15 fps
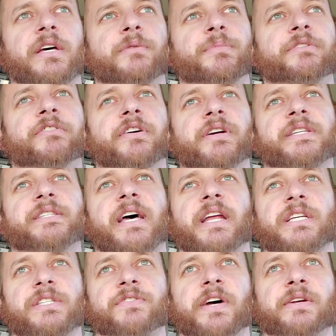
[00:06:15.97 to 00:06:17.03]
be very
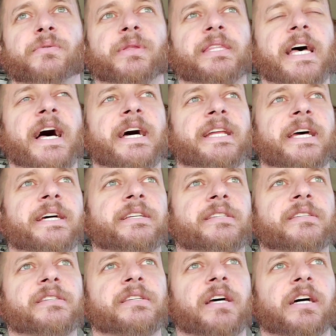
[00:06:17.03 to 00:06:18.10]
satisfied with that,
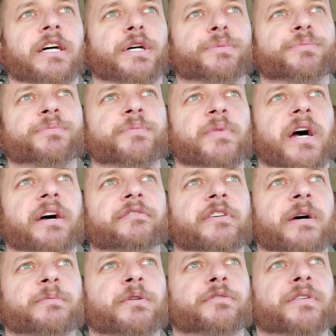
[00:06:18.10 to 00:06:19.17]
as I've
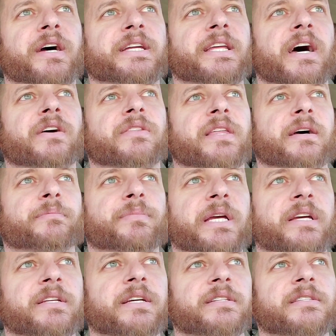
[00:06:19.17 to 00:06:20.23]
come to find out that
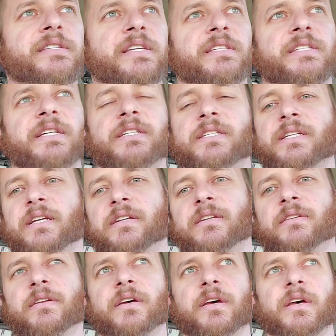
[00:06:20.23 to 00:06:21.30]
being consistent
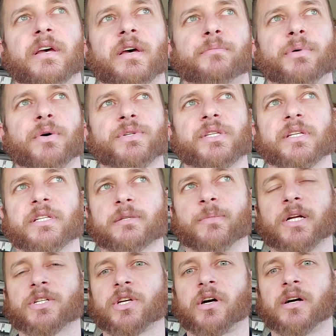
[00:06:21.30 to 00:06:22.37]
and posting as
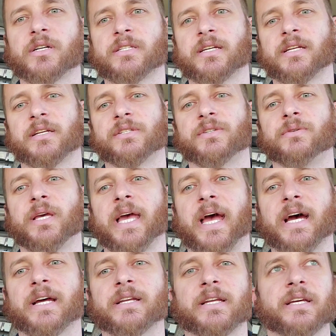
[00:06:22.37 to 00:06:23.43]
much content as you
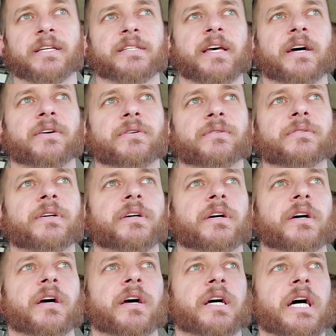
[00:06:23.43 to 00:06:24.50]
can is how
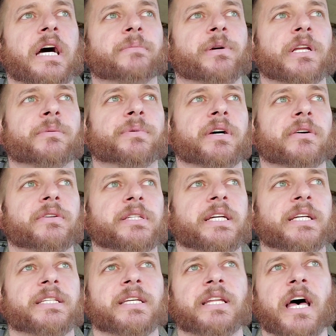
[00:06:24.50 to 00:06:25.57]
I'm going to be able to
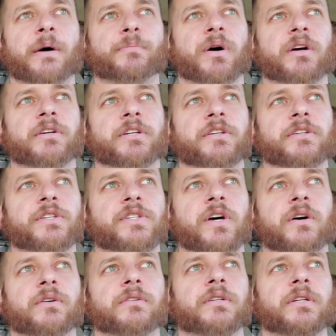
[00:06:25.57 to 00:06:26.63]
get to that marker.
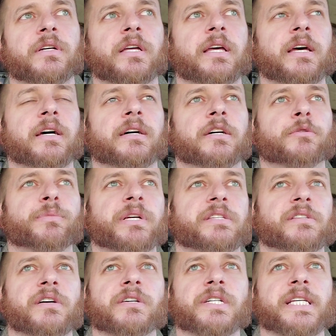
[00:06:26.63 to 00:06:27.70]
So
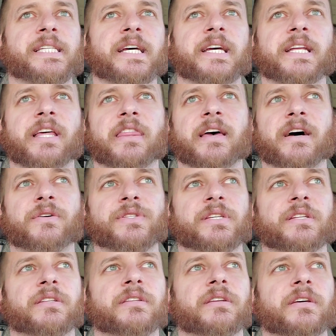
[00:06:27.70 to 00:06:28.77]
as long as I hit
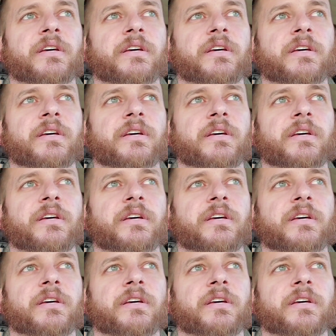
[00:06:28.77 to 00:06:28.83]
1,000